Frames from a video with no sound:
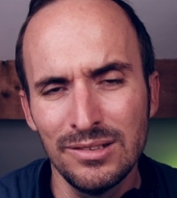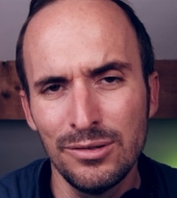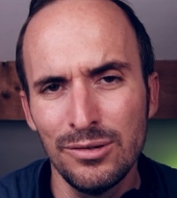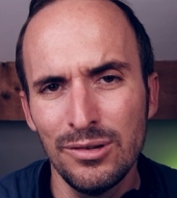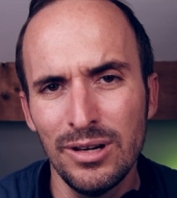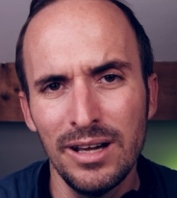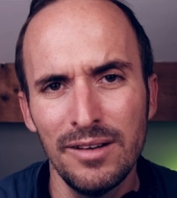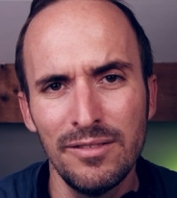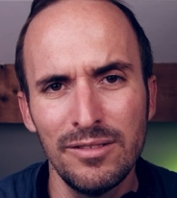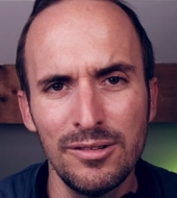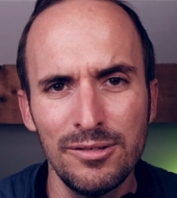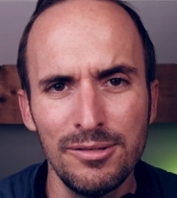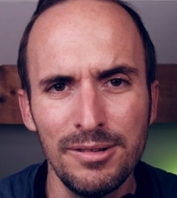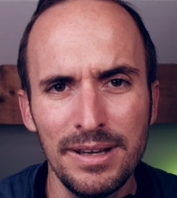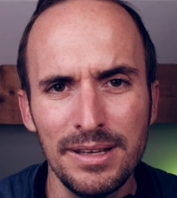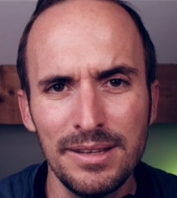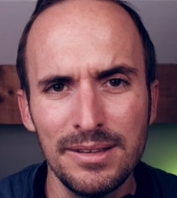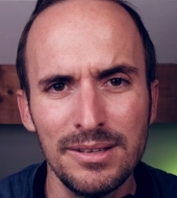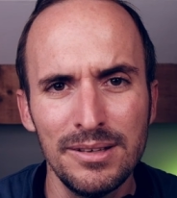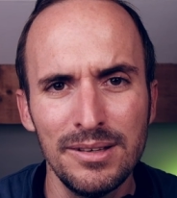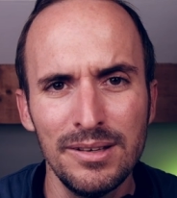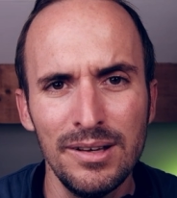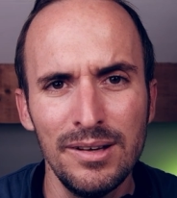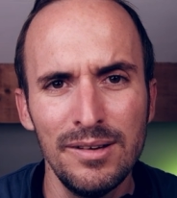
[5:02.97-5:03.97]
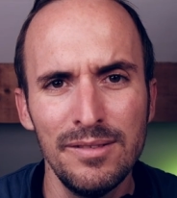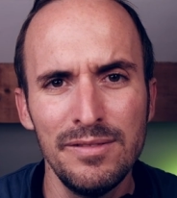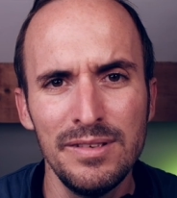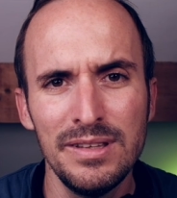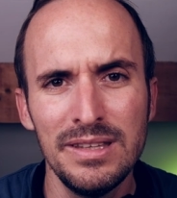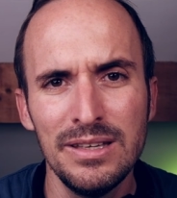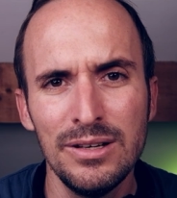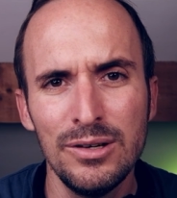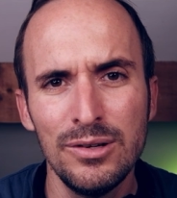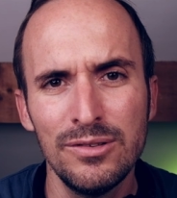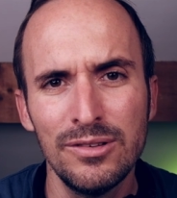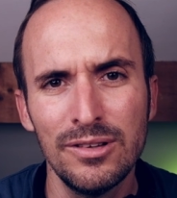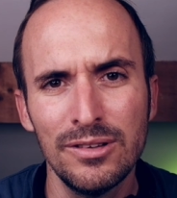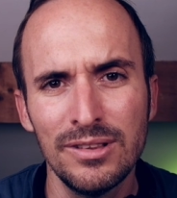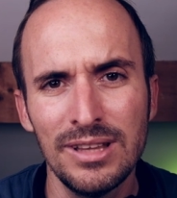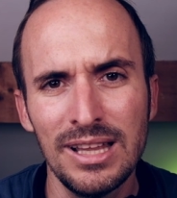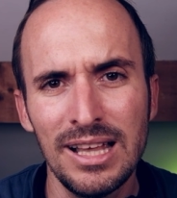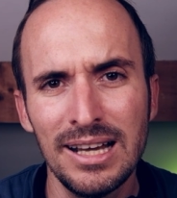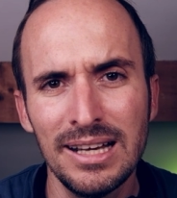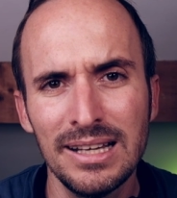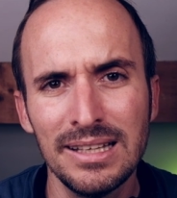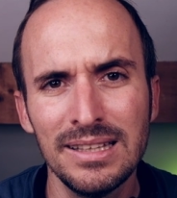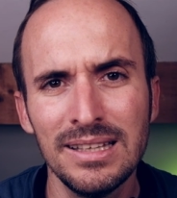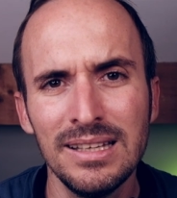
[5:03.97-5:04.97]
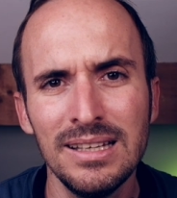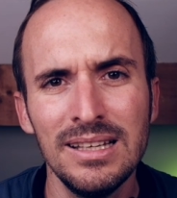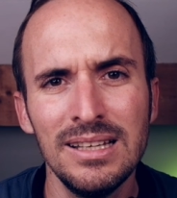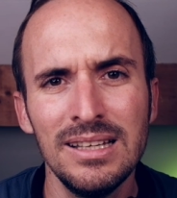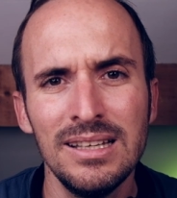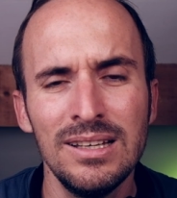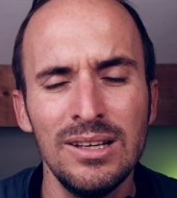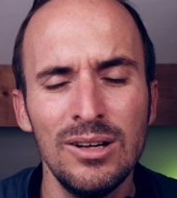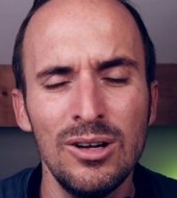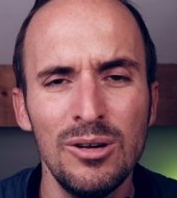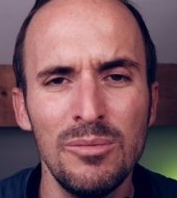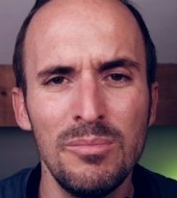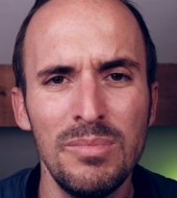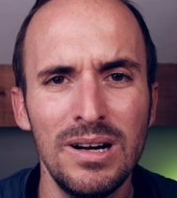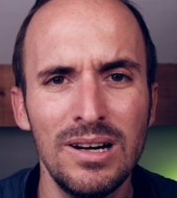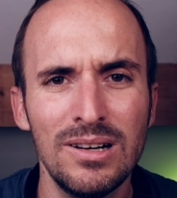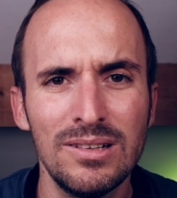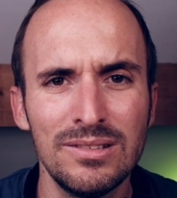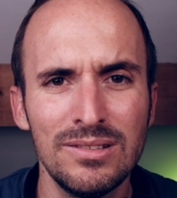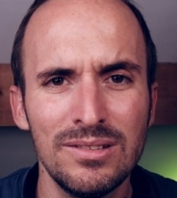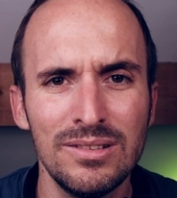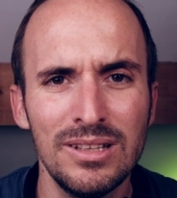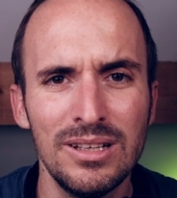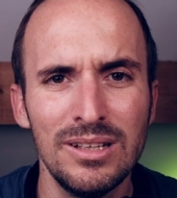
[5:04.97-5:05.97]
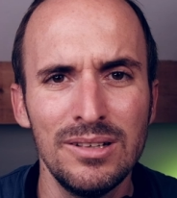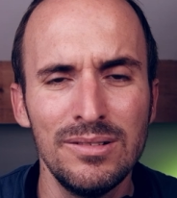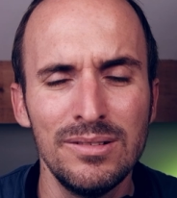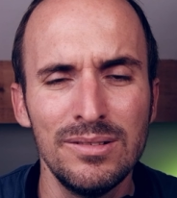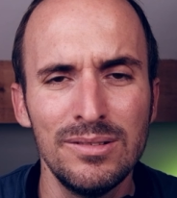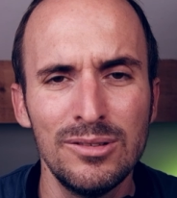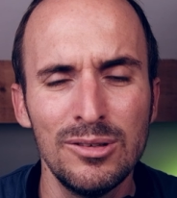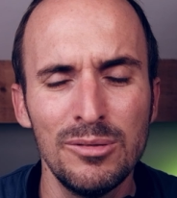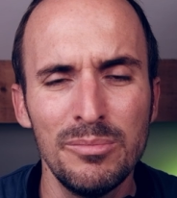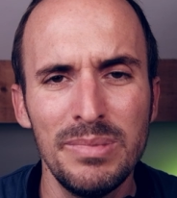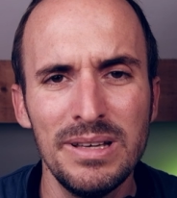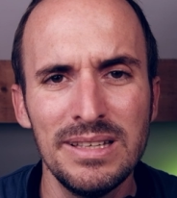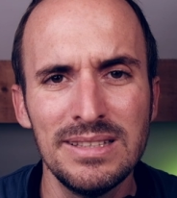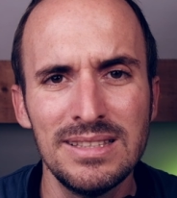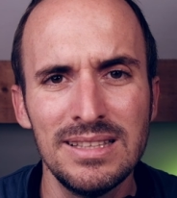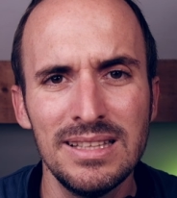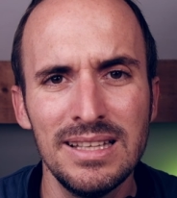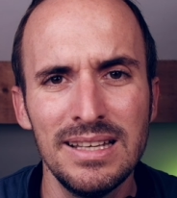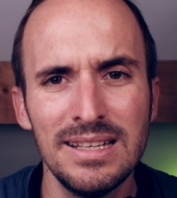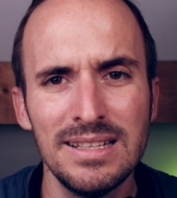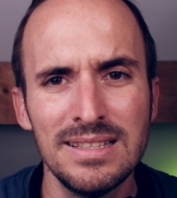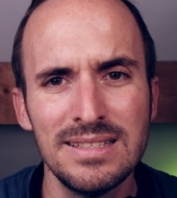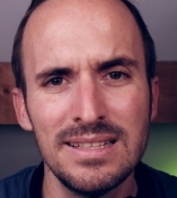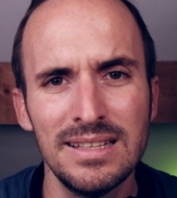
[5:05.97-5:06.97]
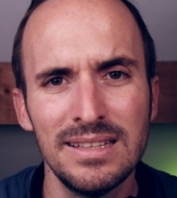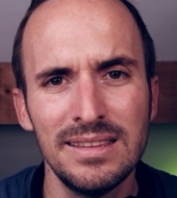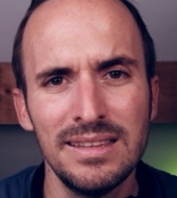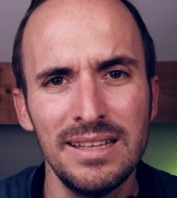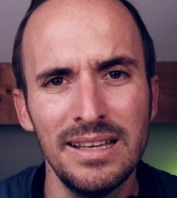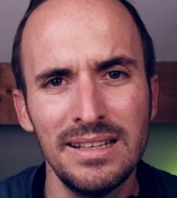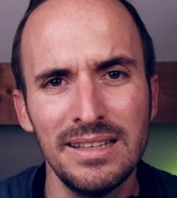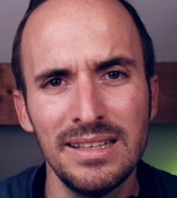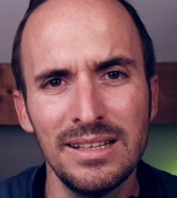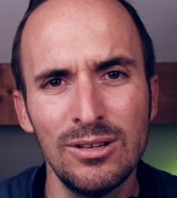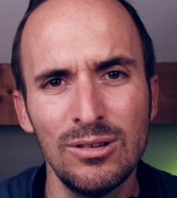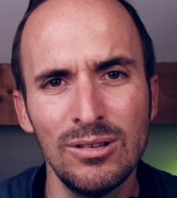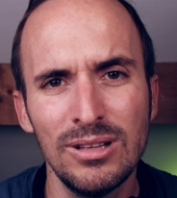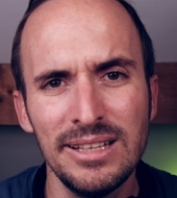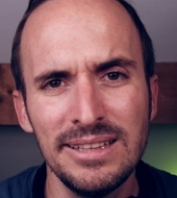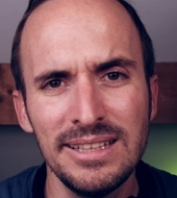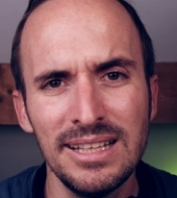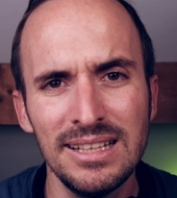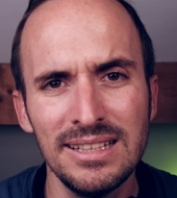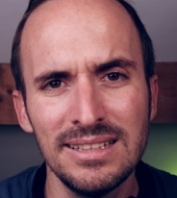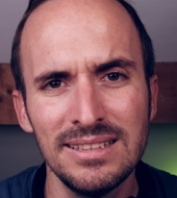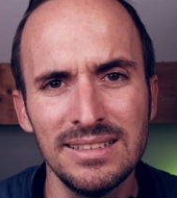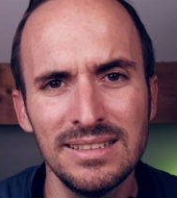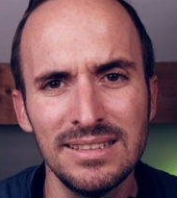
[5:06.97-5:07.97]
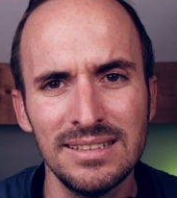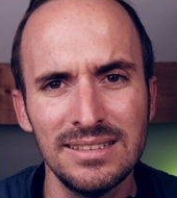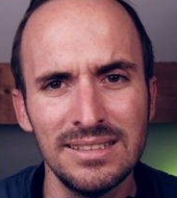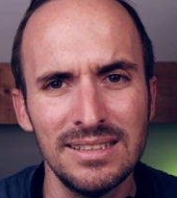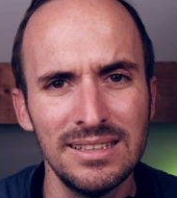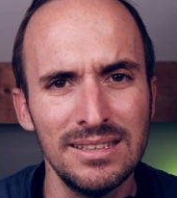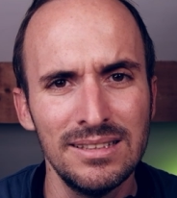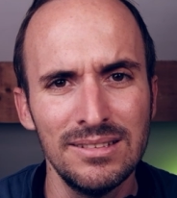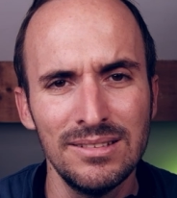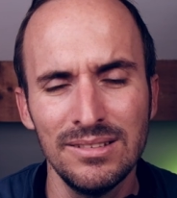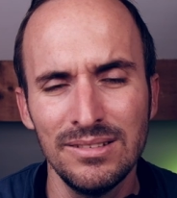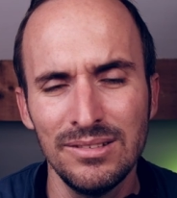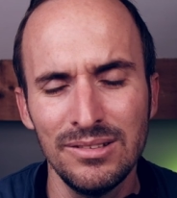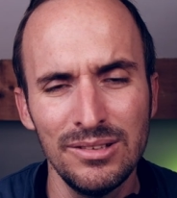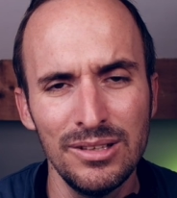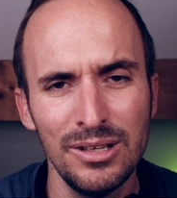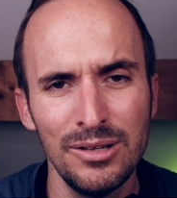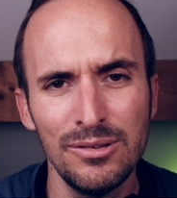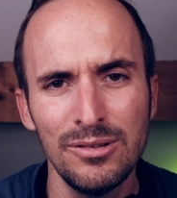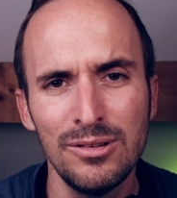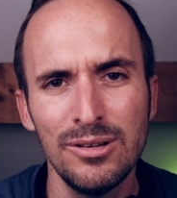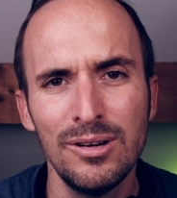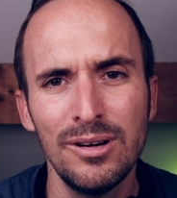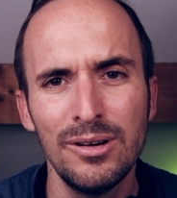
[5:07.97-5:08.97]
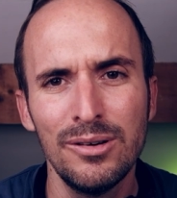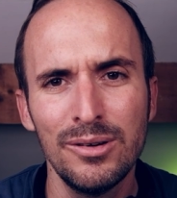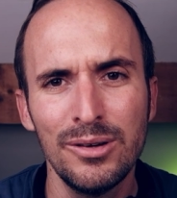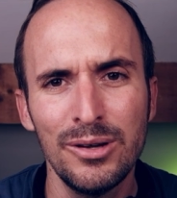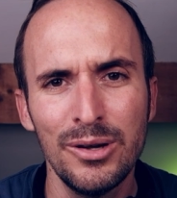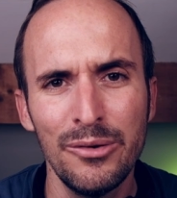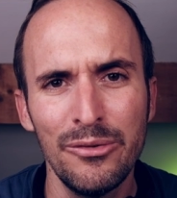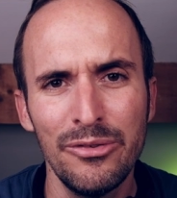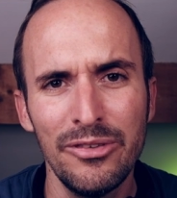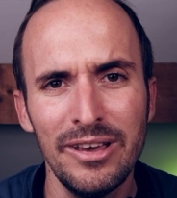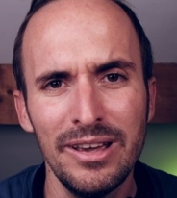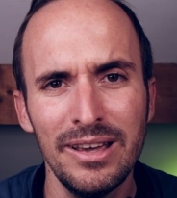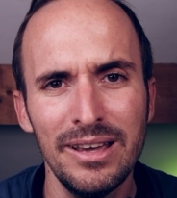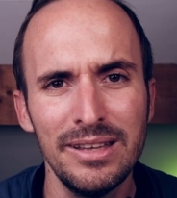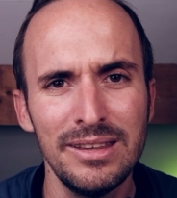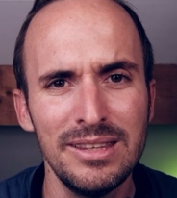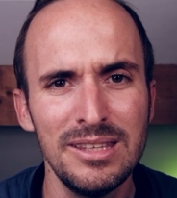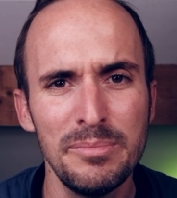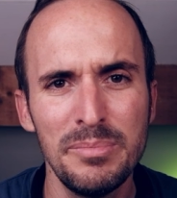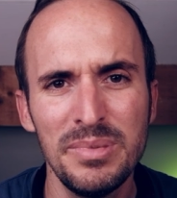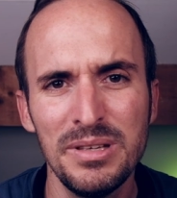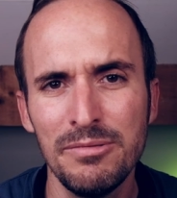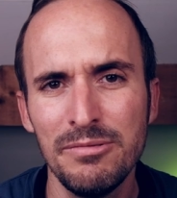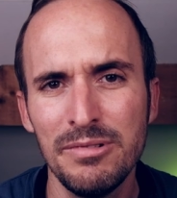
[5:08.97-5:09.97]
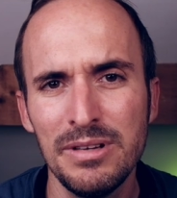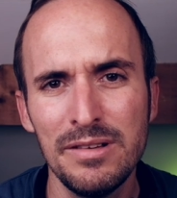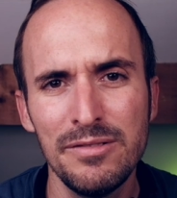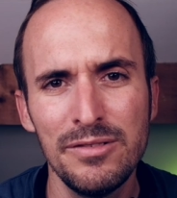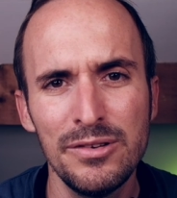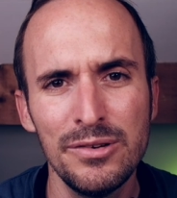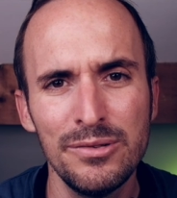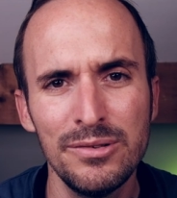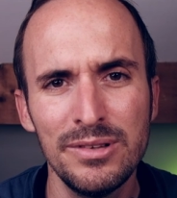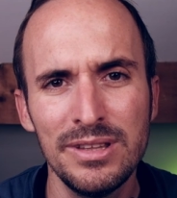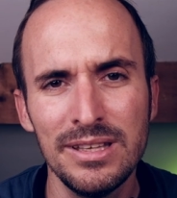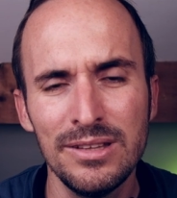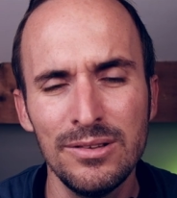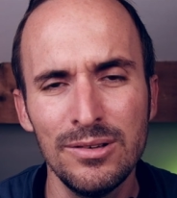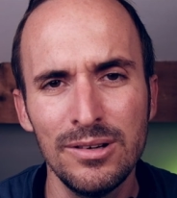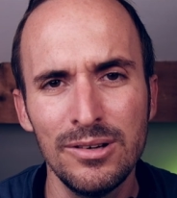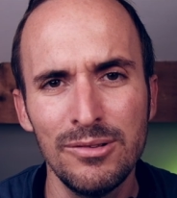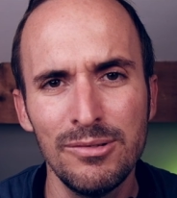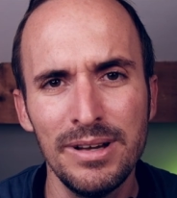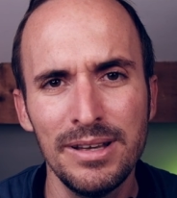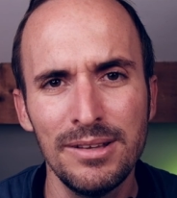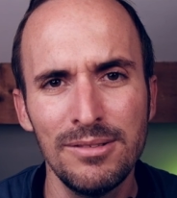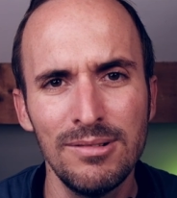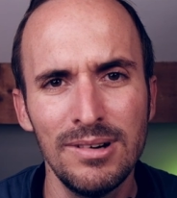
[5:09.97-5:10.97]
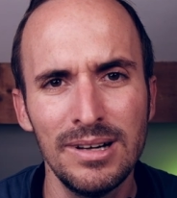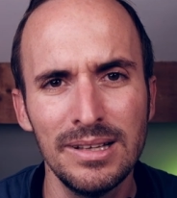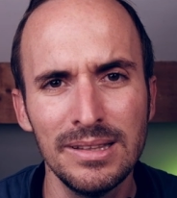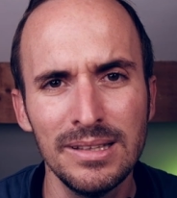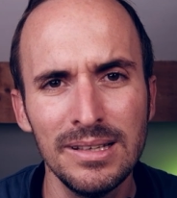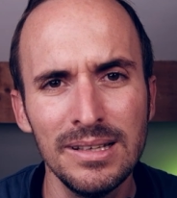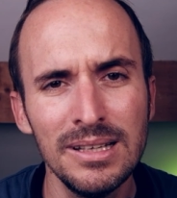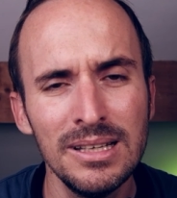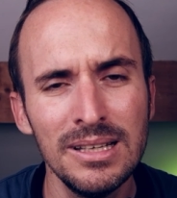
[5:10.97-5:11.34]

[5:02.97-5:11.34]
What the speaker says: You have great videos online about, you know, the best lens and technical analysis, and, you know, go there. DP Review did a great one.